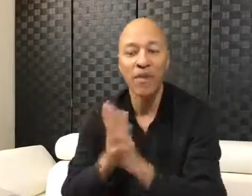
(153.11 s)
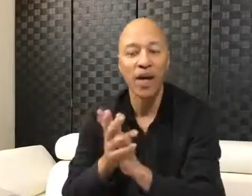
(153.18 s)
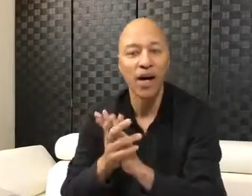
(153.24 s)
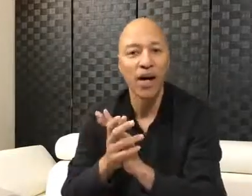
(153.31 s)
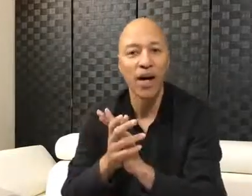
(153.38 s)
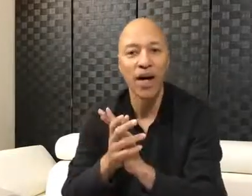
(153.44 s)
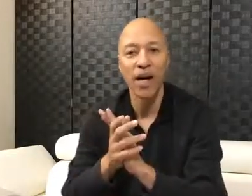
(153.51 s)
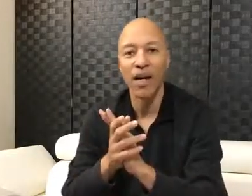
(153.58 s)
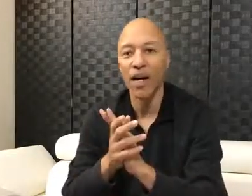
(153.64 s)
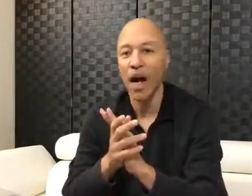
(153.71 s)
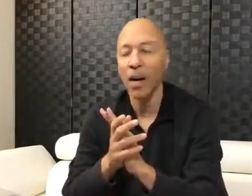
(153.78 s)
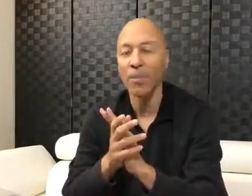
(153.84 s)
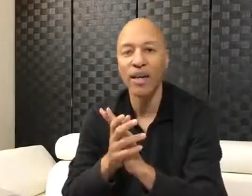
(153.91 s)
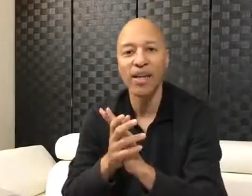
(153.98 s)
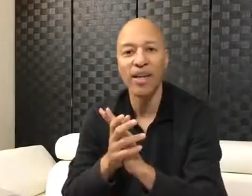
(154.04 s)

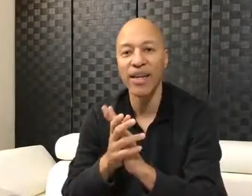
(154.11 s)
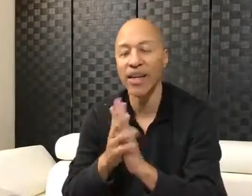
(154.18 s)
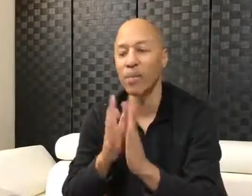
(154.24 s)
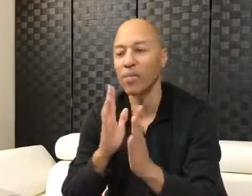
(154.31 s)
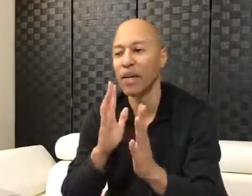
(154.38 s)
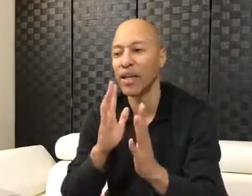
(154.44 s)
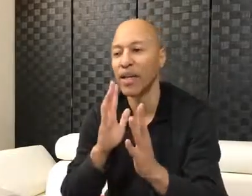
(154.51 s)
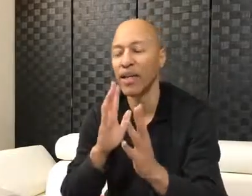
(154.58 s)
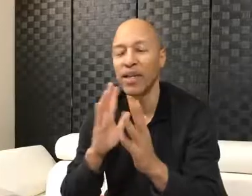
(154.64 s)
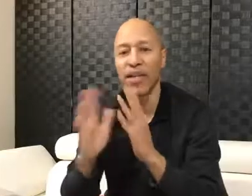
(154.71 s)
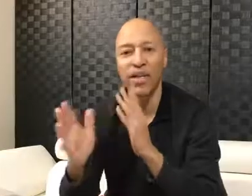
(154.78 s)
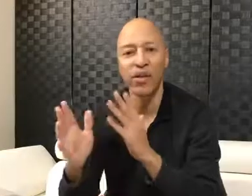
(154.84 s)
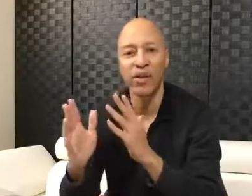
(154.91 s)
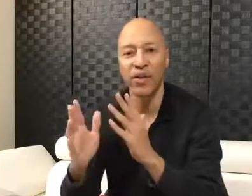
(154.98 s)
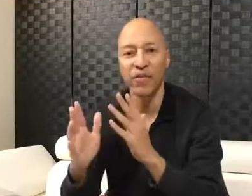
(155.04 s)
I mean, it could be
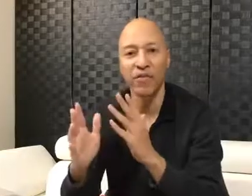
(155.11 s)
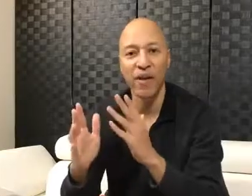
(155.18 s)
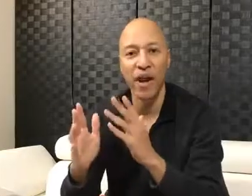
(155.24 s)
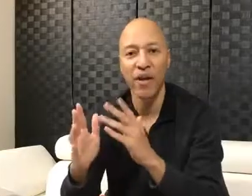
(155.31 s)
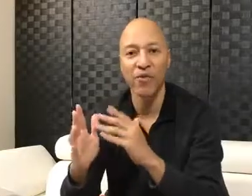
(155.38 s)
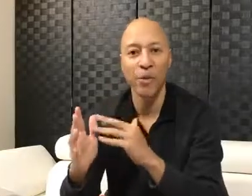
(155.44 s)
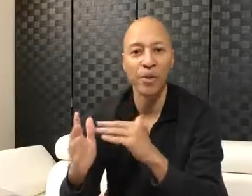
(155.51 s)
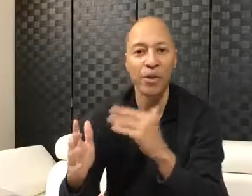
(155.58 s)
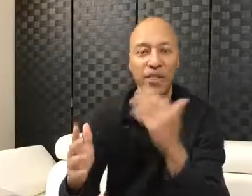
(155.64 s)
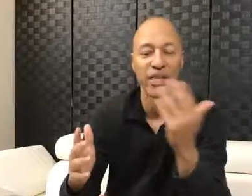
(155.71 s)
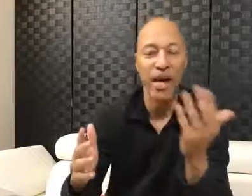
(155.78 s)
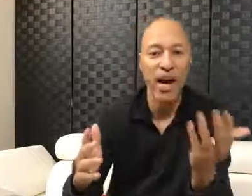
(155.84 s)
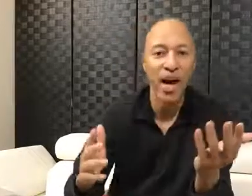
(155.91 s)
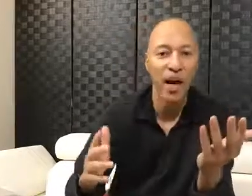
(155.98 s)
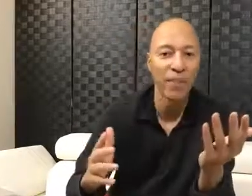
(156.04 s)
you get fired from a
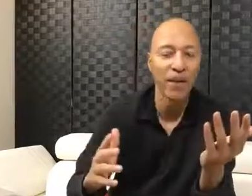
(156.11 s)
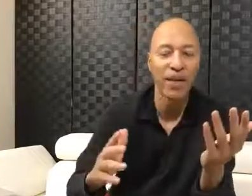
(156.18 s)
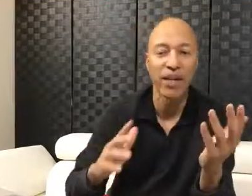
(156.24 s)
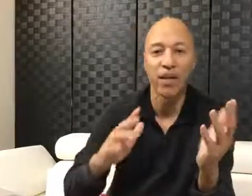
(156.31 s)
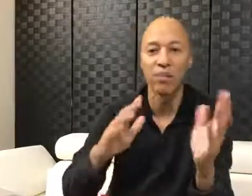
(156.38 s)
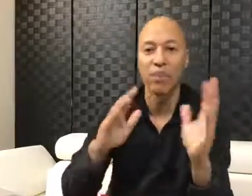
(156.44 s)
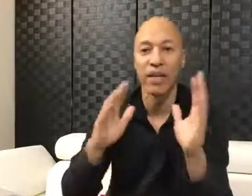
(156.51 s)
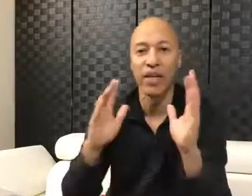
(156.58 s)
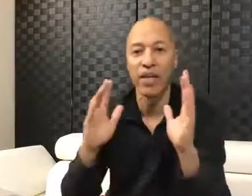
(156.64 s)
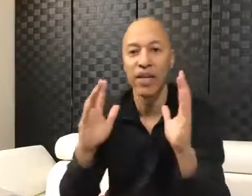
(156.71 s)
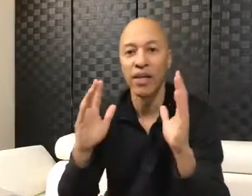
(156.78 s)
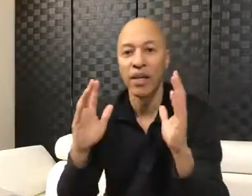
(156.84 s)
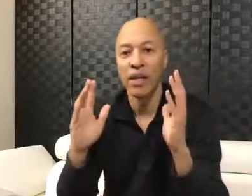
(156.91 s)
job, it could be